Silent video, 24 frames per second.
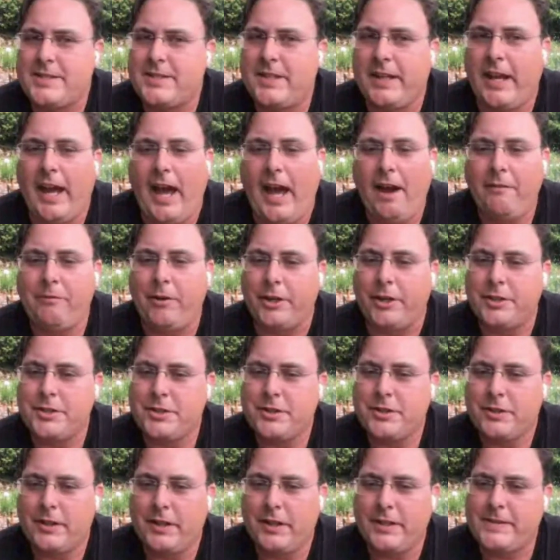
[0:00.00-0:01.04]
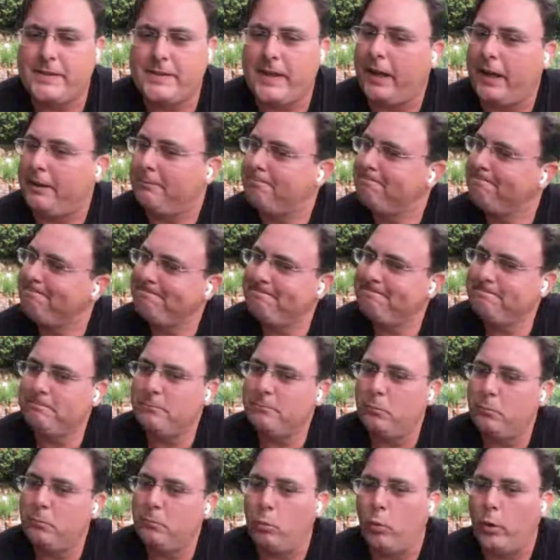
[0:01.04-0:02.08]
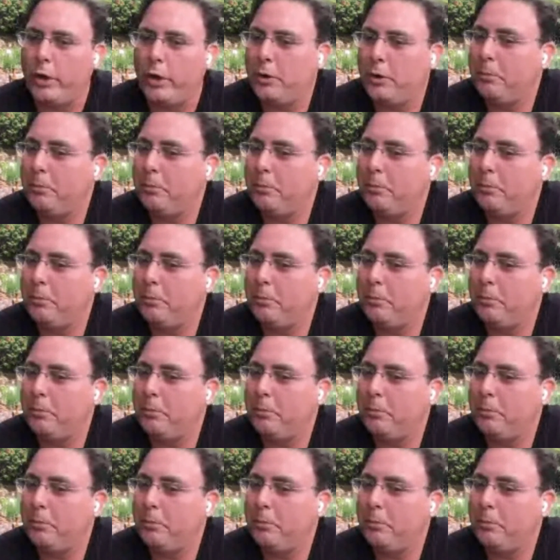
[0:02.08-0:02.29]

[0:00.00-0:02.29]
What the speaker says: the average. It's like, what do you